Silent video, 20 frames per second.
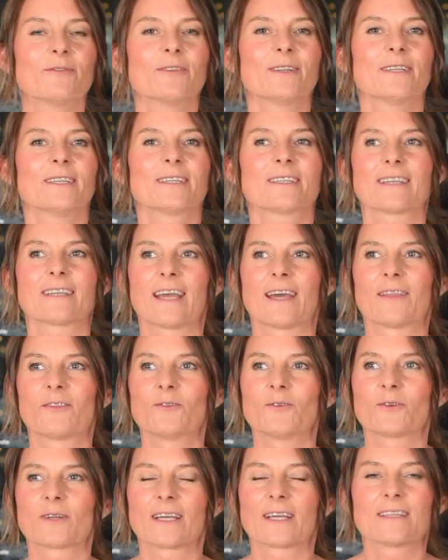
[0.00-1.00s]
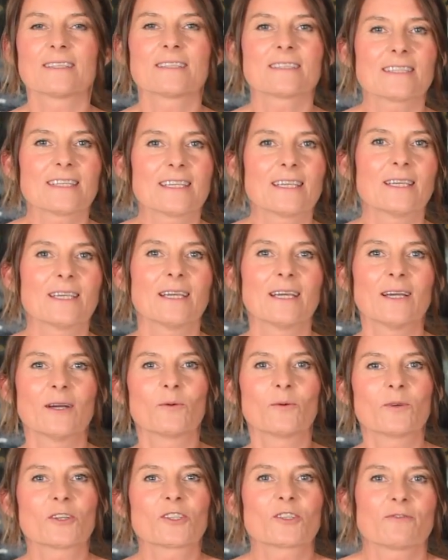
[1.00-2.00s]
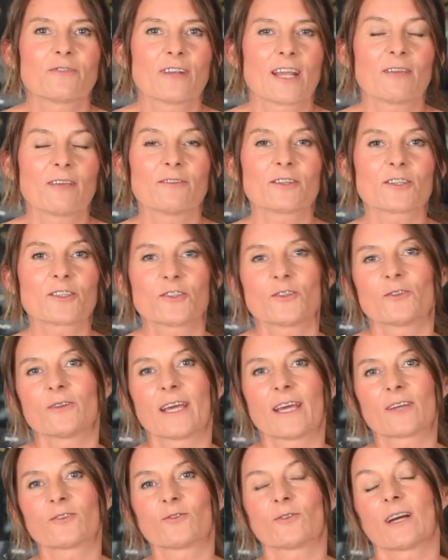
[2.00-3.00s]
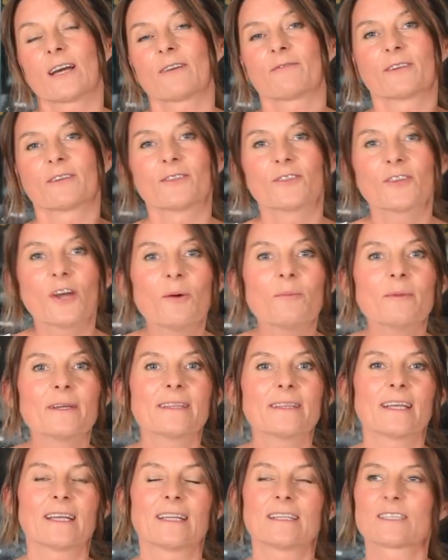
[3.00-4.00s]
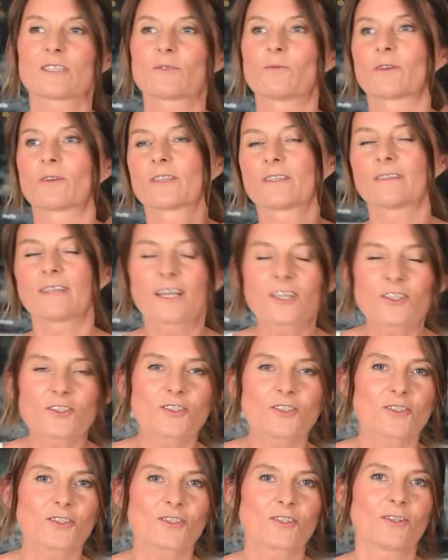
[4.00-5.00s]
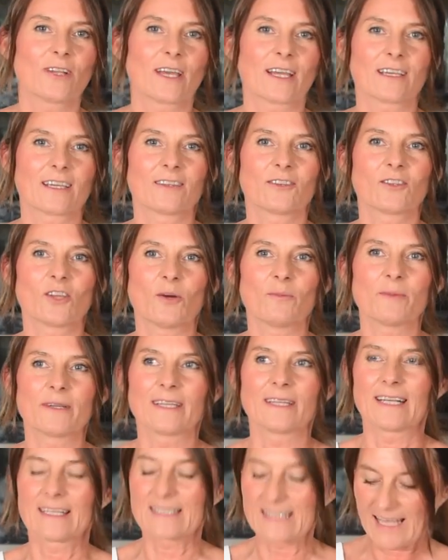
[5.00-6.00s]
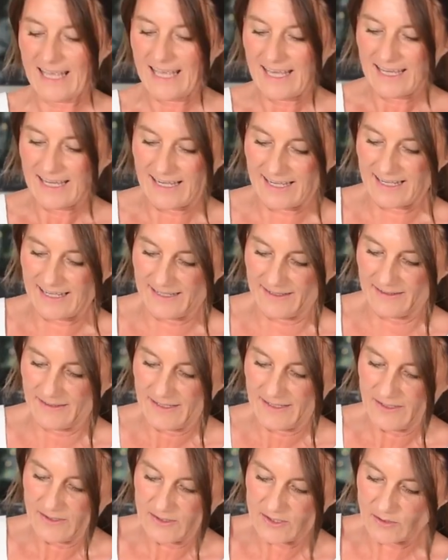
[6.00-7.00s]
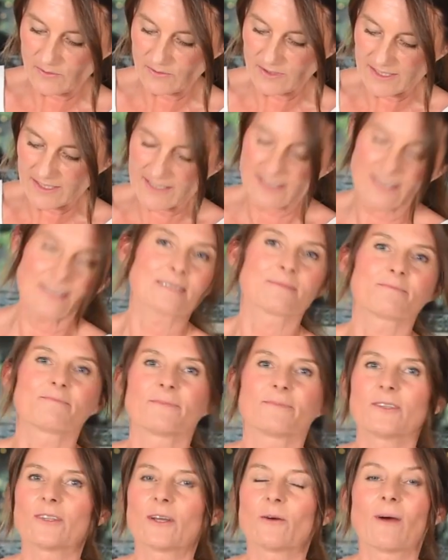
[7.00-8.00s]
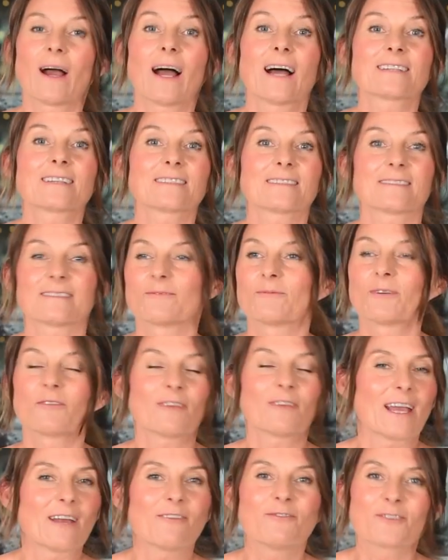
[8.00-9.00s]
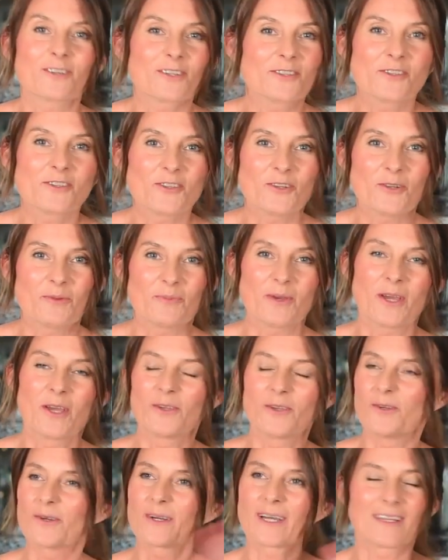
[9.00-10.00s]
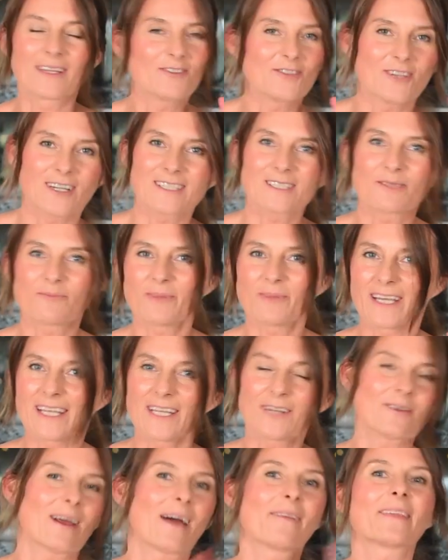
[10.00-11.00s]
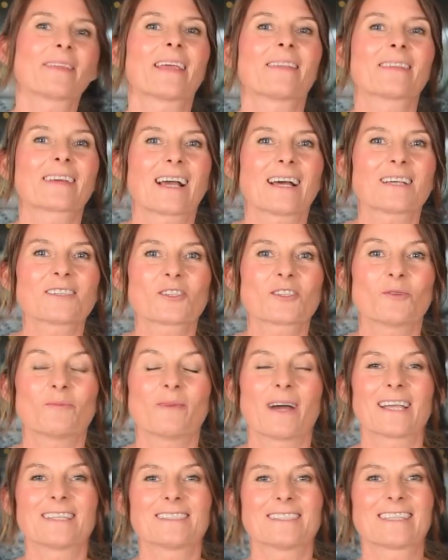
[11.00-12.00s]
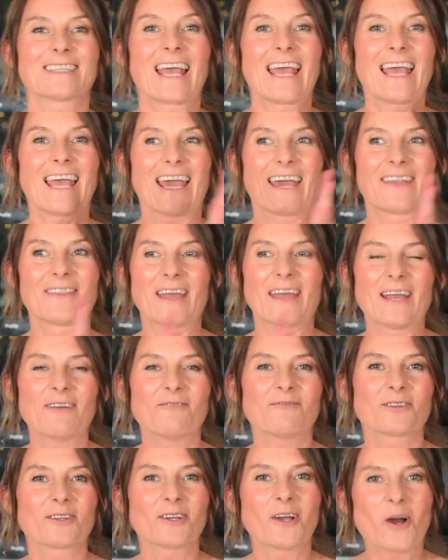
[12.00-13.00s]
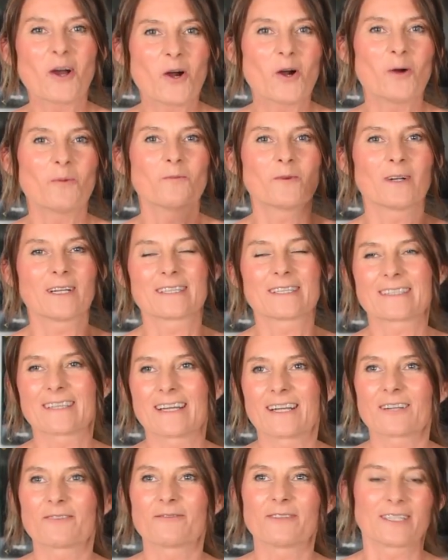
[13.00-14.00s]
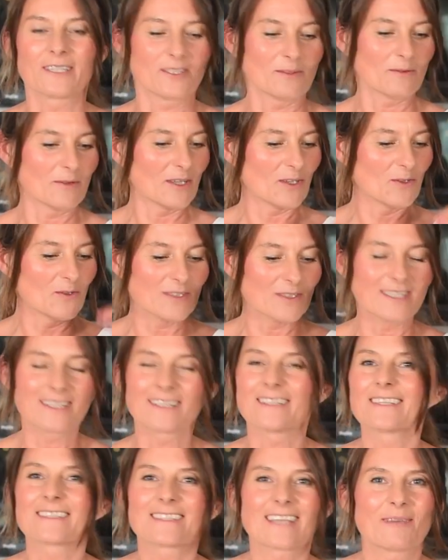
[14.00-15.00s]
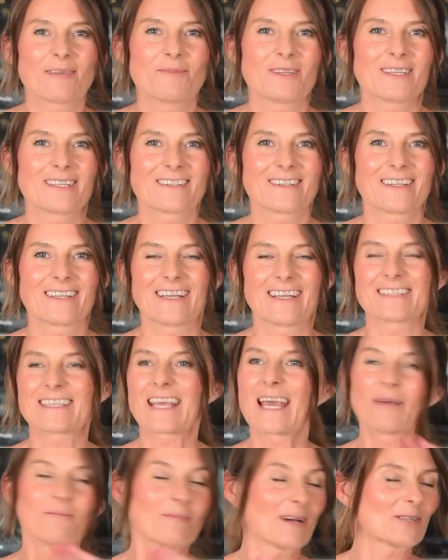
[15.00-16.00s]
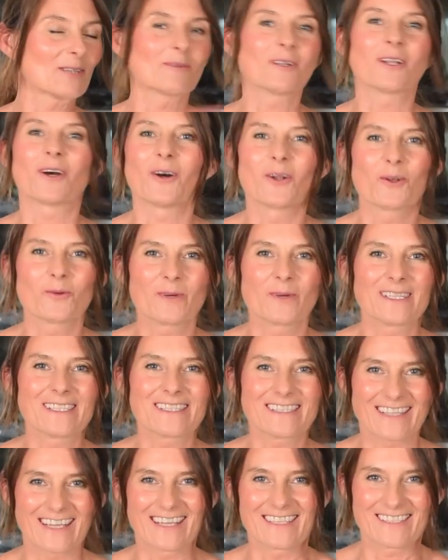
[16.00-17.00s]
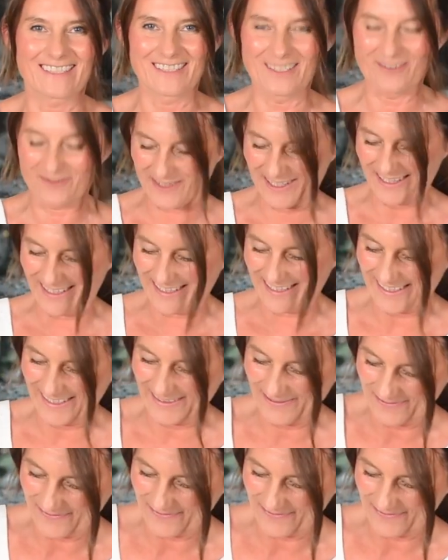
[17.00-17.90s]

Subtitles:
it and you can see which flavors you like to have in dominance, what textures you like in dominance. So this is, you know, as with every soup, you can just play around and customize it, and every home will serve it using the same ingredients, but will always taste differently.